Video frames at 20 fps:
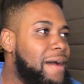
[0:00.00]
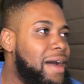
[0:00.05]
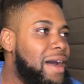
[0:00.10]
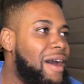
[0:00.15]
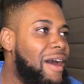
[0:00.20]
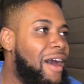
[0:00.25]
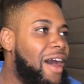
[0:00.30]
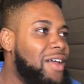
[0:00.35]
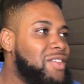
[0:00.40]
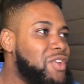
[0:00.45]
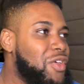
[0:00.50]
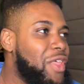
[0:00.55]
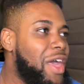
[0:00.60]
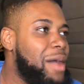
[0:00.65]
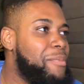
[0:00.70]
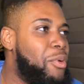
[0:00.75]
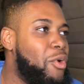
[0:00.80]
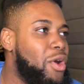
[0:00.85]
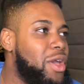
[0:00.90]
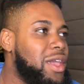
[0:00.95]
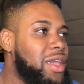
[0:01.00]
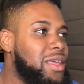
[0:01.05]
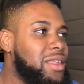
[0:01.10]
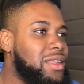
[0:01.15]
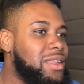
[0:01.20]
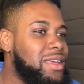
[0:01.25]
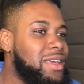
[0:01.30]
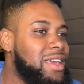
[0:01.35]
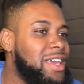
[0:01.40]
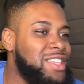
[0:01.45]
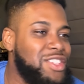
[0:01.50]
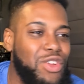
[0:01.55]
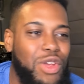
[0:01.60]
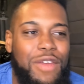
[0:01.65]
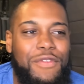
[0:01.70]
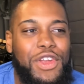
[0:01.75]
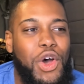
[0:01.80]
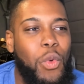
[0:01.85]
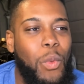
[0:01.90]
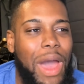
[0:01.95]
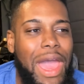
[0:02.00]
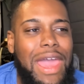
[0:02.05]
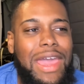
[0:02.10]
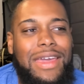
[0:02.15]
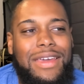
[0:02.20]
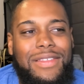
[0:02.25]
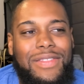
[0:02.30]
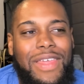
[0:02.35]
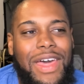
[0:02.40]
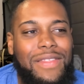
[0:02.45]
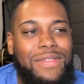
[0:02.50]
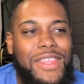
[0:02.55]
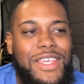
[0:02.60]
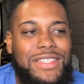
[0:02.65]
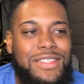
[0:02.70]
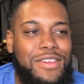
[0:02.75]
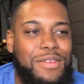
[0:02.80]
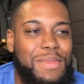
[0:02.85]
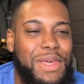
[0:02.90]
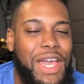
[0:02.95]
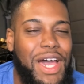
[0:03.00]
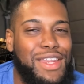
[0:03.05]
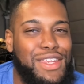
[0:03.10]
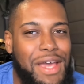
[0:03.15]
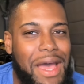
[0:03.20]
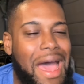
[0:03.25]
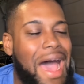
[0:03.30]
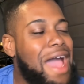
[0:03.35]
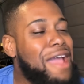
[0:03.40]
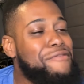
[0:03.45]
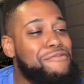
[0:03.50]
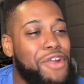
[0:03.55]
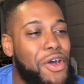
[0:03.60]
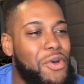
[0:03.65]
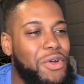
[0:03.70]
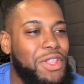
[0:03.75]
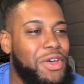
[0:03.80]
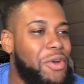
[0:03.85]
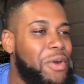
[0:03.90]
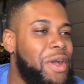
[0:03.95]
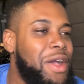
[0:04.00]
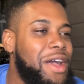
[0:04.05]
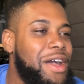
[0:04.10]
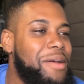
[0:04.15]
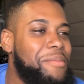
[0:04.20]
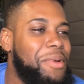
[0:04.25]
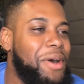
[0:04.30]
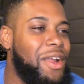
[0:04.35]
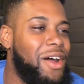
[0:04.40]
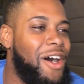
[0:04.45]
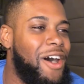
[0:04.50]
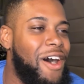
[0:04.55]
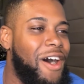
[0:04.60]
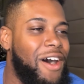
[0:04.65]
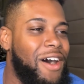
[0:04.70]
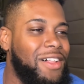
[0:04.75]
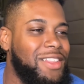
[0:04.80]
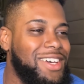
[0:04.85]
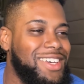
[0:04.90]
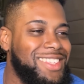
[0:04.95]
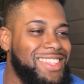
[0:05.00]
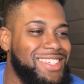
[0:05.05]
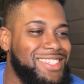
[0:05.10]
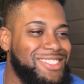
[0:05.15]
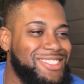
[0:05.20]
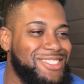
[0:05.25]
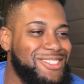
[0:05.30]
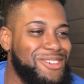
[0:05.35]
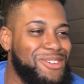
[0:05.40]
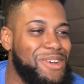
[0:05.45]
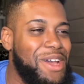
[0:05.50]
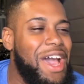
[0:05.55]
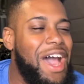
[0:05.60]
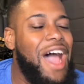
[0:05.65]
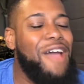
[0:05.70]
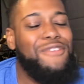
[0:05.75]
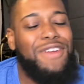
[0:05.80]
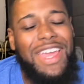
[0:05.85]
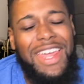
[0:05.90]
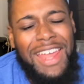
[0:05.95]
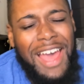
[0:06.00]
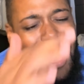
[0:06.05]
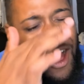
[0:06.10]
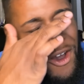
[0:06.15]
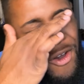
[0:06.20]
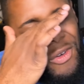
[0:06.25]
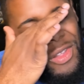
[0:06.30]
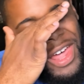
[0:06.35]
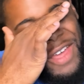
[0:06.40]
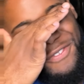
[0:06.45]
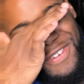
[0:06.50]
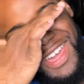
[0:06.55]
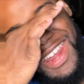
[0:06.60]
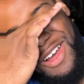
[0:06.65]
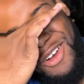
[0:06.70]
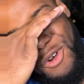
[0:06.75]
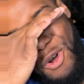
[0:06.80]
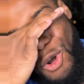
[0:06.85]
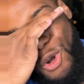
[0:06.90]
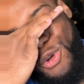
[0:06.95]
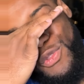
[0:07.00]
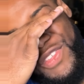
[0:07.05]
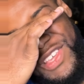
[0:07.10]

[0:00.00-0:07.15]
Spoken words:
until that point, is there even a way that this can be undone? I have no clue. But look at these two. I forget how old this